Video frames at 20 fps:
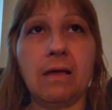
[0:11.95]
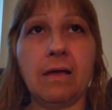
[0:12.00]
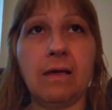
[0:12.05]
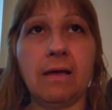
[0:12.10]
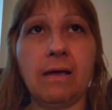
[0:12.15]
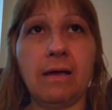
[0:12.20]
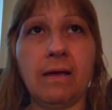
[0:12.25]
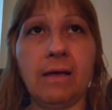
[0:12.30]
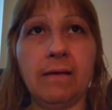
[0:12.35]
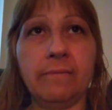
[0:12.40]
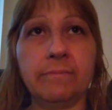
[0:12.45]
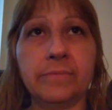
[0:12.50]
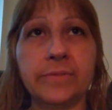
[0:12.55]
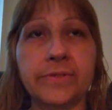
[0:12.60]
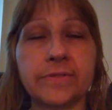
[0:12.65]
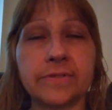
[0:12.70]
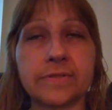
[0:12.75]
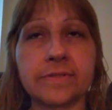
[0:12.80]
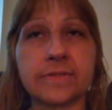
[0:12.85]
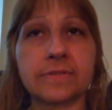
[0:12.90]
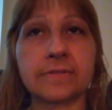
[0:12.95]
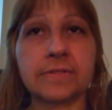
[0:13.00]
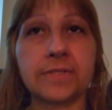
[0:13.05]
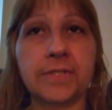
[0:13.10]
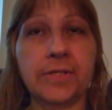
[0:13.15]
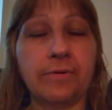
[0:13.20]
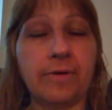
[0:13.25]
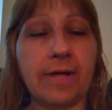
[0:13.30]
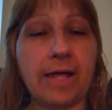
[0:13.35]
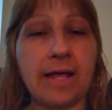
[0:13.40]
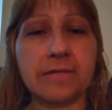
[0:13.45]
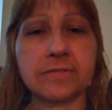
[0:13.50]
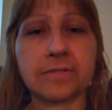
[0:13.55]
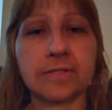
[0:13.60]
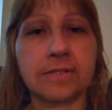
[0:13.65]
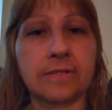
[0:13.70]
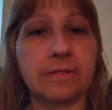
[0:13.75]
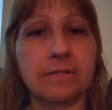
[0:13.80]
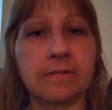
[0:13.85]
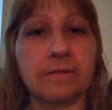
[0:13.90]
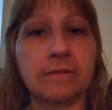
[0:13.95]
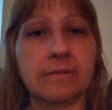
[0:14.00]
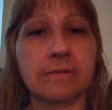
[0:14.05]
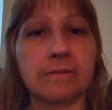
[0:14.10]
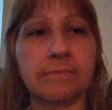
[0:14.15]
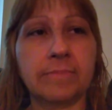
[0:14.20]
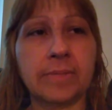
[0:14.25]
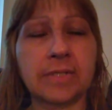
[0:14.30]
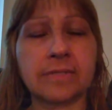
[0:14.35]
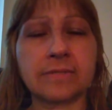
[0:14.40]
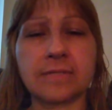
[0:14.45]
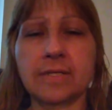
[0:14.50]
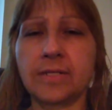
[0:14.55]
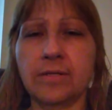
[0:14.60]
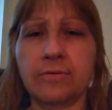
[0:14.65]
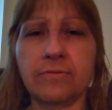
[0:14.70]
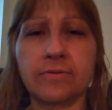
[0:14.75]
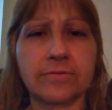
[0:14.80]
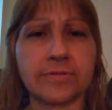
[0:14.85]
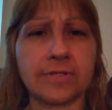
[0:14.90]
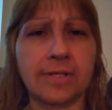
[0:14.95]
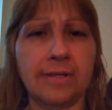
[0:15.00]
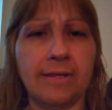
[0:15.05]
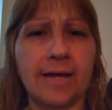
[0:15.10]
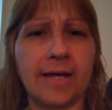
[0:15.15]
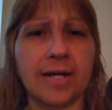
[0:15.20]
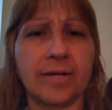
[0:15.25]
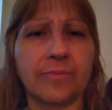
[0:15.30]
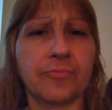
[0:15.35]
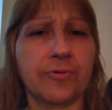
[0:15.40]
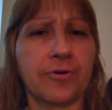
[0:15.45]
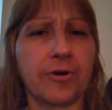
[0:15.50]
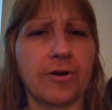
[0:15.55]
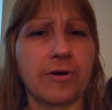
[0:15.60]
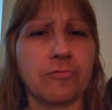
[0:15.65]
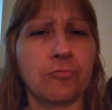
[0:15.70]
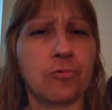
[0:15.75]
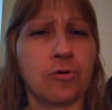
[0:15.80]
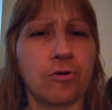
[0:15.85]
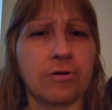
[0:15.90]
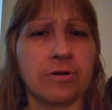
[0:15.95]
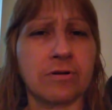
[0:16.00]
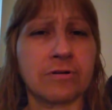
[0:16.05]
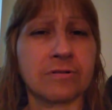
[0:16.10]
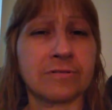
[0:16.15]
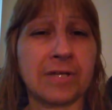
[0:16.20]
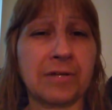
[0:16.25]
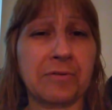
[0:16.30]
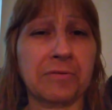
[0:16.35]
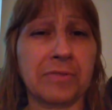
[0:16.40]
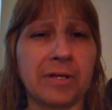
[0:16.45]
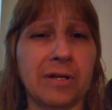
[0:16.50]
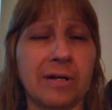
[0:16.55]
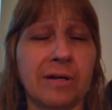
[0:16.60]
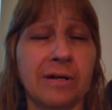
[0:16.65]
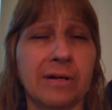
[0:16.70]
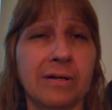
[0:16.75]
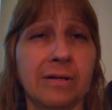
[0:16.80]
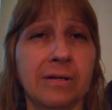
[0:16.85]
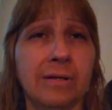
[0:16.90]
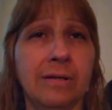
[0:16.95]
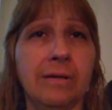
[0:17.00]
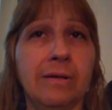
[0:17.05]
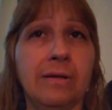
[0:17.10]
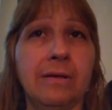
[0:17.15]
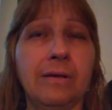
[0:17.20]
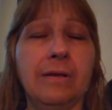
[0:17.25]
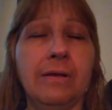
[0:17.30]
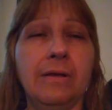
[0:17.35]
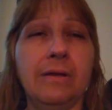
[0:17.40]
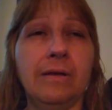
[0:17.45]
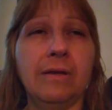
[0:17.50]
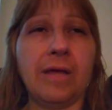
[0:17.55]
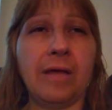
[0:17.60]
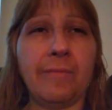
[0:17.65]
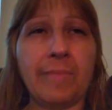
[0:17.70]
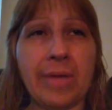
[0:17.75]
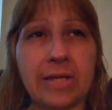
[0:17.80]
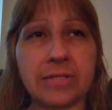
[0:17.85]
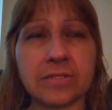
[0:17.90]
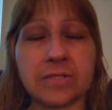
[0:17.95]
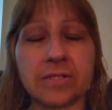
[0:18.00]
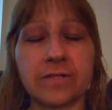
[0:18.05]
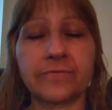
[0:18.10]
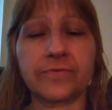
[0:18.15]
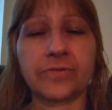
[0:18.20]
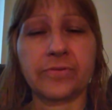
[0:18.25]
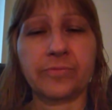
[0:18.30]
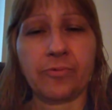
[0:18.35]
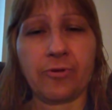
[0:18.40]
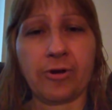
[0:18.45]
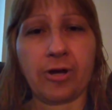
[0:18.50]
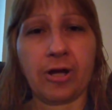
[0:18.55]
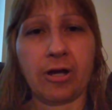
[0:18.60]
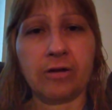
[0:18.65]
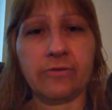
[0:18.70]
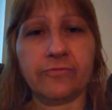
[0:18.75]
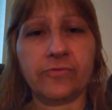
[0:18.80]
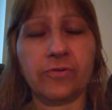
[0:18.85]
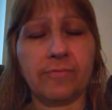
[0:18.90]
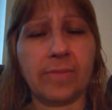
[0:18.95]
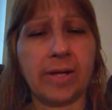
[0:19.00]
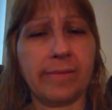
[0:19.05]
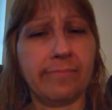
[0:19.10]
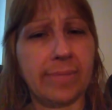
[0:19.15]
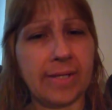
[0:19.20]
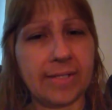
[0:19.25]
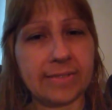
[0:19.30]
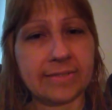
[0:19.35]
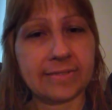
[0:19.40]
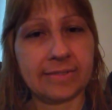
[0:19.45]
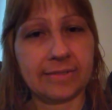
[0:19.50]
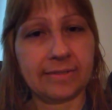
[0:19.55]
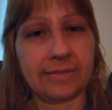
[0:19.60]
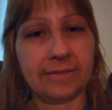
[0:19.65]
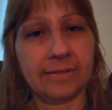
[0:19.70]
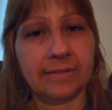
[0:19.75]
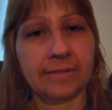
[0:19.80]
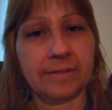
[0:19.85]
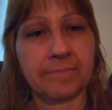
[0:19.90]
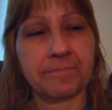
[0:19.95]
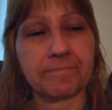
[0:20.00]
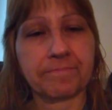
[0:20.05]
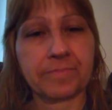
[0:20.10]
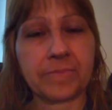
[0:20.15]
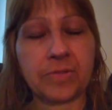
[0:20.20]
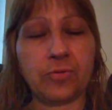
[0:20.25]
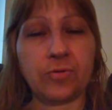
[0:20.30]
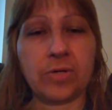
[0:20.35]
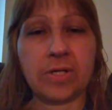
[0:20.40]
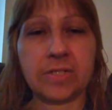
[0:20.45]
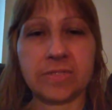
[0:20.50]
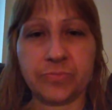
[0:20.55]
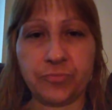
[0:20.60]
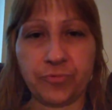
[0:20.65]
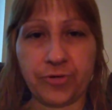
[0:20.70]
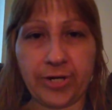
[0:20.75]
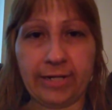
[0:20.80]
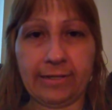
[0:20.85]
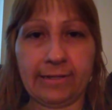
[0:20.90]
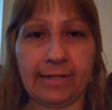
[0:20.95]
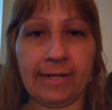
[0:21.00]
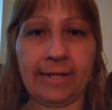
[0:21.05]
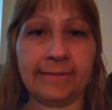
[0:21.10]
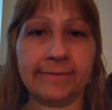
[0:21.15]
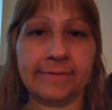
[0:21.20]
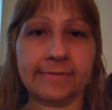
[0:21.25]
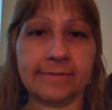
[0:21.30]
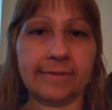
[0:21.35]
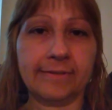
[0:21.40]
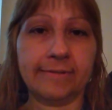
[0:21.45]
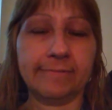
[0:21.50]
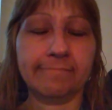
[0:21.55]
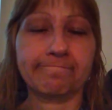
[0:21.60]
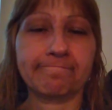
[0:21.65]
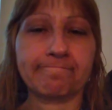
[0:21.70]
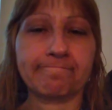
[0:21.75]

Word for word: I'm just, you know, asking because I know there's a lot of prayer warriors out there. I'm asking for prayer for my bestie who has brain cancer.